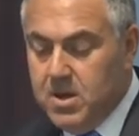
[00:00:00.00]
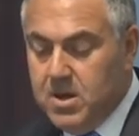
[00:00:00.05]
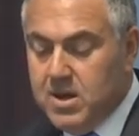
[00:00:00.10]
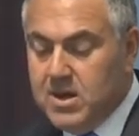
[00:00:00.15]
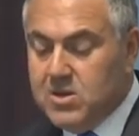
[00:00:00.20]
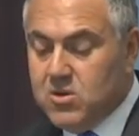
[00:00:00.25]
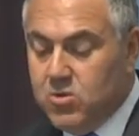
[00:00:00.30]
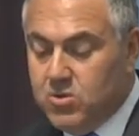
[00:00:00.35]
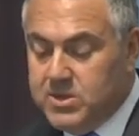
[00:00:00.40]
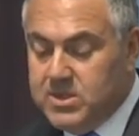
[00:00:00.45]

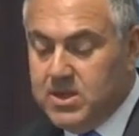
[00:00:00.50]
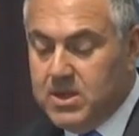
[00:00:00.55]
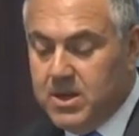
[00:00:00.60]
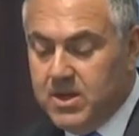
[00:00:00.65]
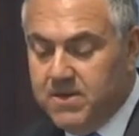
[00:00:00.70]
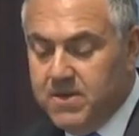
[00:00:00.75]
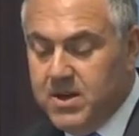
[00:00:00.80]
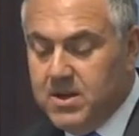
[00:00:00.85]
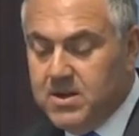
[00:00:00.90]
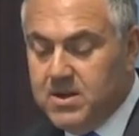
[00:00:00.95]
It could
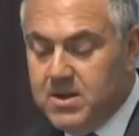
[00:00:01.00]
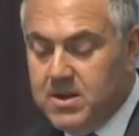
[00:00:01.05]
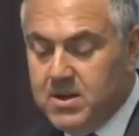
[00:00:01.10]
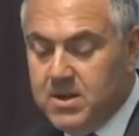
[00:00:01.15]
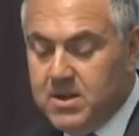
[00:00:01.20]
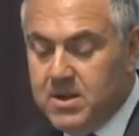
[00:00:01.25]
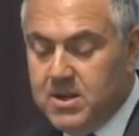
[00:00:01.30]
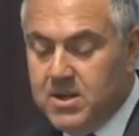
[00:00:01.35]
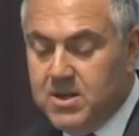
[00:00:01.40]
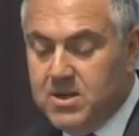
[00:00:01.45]
deliver
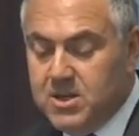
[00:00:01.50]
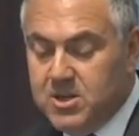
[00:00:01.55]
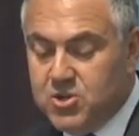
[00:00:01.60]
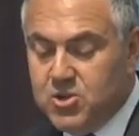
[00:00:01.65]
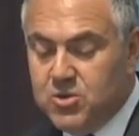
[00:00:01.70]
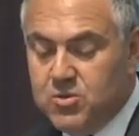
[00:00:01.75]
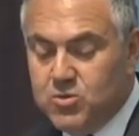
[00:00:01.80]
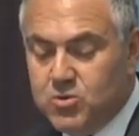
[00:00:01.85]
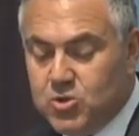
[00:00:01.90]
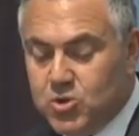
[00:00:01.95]
an
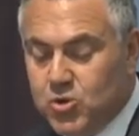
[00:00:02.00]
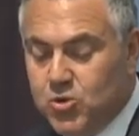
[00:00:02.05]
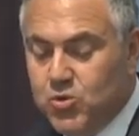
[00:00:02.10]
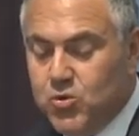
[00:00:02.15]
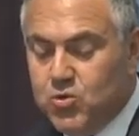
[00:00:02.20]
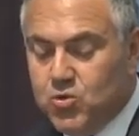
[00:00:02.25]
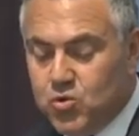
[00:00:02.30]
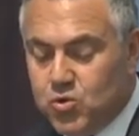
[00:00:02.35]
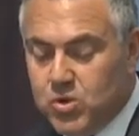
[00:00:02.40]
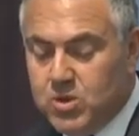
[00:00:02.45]
additional
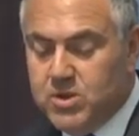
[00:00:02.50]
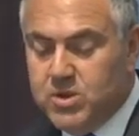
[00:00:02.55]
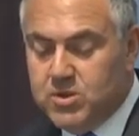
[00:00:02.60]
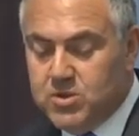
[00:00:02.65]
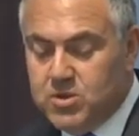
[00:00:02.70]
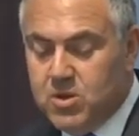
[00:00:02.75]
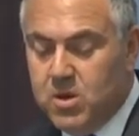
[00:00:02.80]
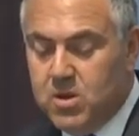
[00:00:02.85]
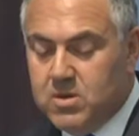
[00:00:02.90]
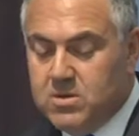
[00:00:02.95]
$2
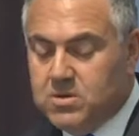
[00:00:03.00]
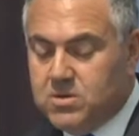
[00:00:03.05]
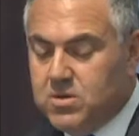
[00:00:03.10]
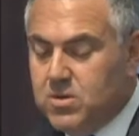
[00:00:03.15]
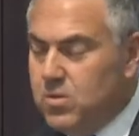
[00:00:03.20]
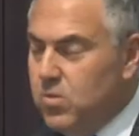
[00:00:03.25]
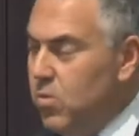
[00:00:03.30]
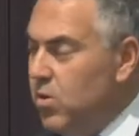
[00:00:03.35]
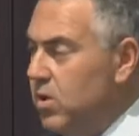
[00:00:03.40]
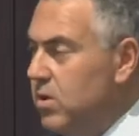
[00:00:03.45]
trillion
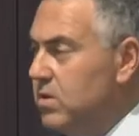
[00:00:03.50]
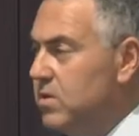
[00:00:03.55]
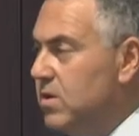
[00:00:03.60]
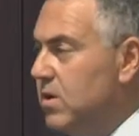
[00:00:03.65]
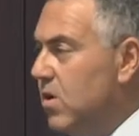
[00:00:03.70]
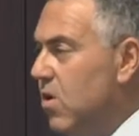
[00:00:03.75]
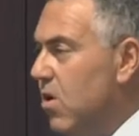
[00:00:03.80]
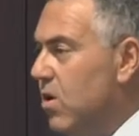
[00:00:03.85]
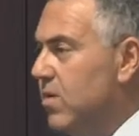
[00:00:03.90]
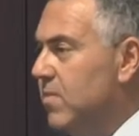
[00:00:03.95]
to the world
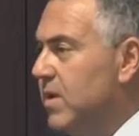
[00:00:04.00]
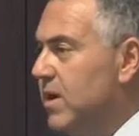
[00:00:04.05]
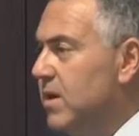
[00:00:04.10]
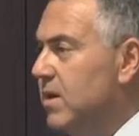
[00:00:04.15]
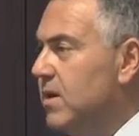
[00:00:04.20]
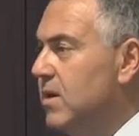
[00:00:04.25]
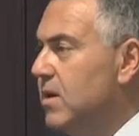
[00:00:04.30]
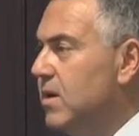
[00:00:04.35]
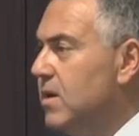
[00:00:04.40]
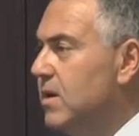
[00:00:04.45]
economy,
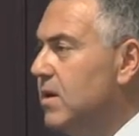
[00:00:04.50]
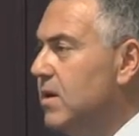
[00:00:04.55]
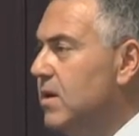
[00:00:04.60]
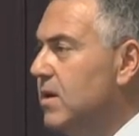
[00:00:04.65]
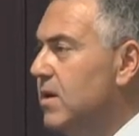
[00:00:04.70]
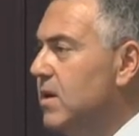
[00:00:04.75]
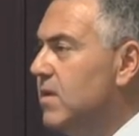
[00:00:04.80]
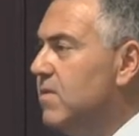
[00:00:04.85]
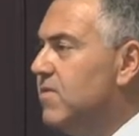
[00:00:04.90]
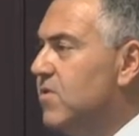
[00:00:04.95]

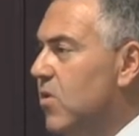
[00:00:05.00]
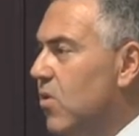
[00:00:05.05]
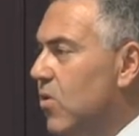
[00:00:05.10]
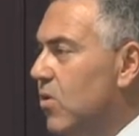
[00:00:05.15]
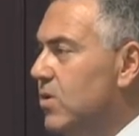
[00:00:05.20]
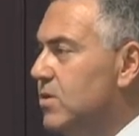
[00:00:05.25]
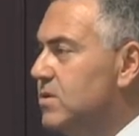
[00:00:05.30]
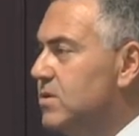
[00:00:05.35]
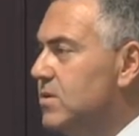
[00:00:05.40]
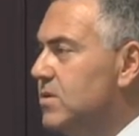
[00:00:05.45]
and of
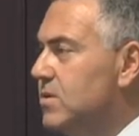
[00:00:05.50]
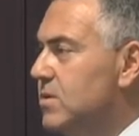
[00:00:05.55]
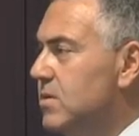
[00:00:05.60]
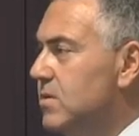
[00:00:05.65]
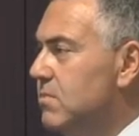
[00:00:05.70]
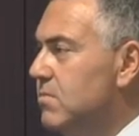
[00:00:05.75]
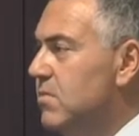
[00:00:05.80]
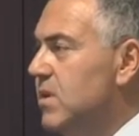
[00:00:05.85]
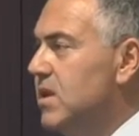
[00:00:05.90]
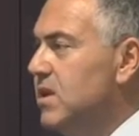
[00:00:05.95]
course,
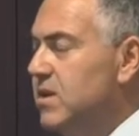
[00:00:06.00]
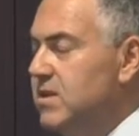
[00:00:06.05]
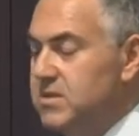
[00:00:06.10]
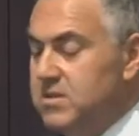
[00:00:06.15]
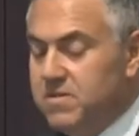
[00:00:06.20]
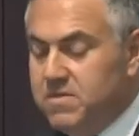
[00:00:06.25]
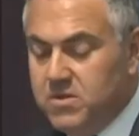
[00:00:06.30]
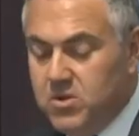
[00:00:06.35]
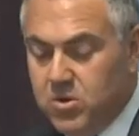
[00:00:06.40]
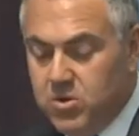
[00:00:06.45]

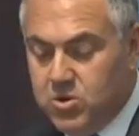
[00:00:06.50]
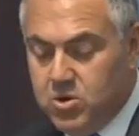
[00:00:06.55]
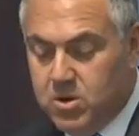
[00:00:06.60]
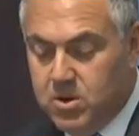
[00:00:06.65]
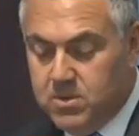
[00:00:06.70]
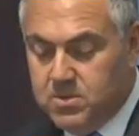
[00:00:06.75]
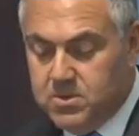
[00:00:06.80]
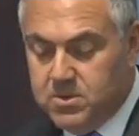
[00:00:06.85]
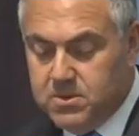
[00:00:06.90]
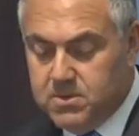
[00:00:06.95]
millions of new
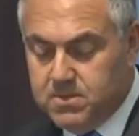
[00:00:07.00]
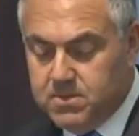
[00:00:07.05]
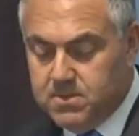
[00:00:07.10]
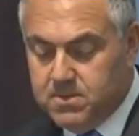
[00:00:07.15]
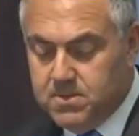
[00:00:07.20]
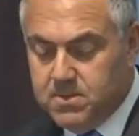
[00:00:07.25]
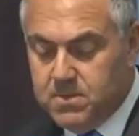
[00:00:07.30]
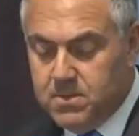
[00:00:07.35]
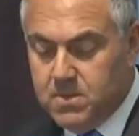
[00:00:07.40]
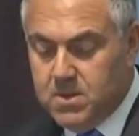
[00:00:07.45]
jobs.
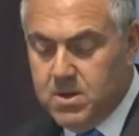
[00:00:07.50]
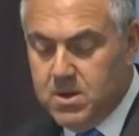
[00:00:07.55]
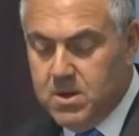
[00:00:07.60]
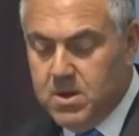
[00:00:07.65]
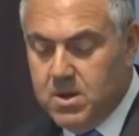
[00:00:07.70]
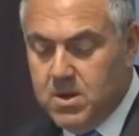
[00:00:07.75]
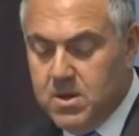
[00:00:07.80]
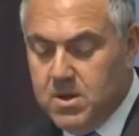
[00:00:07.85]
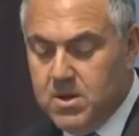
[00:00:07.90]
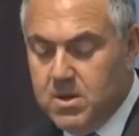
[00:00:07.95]

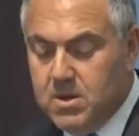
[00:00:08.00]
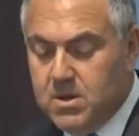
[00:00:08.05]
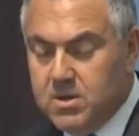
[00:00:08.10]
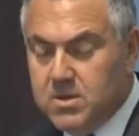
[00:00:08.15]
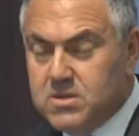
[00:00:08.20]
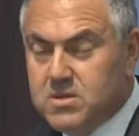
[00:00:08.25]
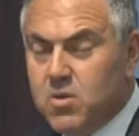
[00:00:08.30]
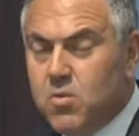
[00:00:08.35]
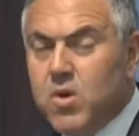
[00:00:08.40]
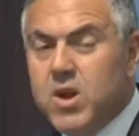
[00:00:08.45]

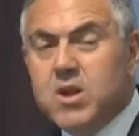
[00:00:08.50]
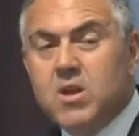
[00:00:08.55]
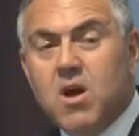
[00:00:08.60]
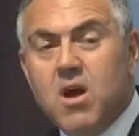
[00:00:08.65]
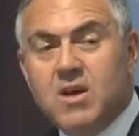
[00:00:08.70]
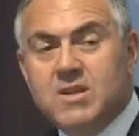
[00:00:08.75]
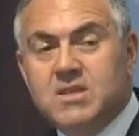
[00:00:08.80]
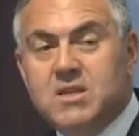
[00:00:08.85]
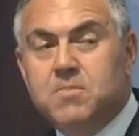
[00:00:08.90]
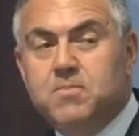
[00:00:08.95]
So we're
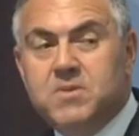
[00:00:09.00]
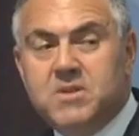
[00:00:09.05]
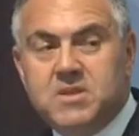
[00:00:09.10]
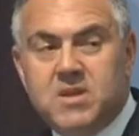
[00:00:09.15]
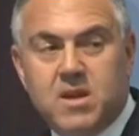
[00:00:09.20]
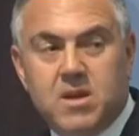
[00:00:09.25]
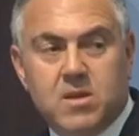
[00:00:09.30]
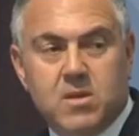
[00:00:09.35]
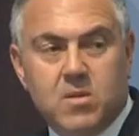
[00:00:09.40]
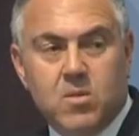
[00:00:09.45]

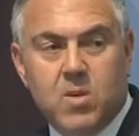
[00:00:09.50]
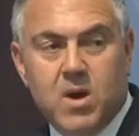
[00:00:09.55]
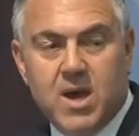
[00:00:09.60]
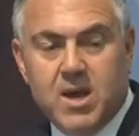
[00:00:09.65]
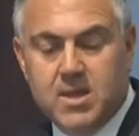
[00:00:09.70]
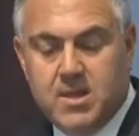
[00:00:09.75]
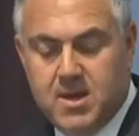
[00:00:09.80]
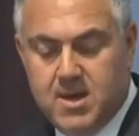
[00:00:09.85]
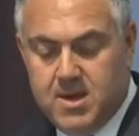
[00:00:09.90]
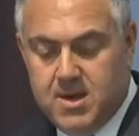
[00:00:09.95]
90% of the
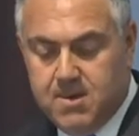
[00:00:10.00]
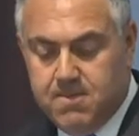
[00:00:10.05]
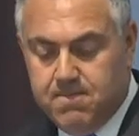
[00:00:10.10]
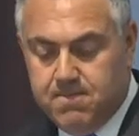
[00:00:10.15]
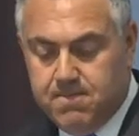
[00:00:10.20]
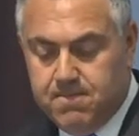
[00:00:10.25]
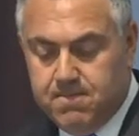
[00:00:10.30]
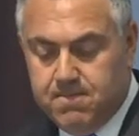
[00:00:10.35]
way there.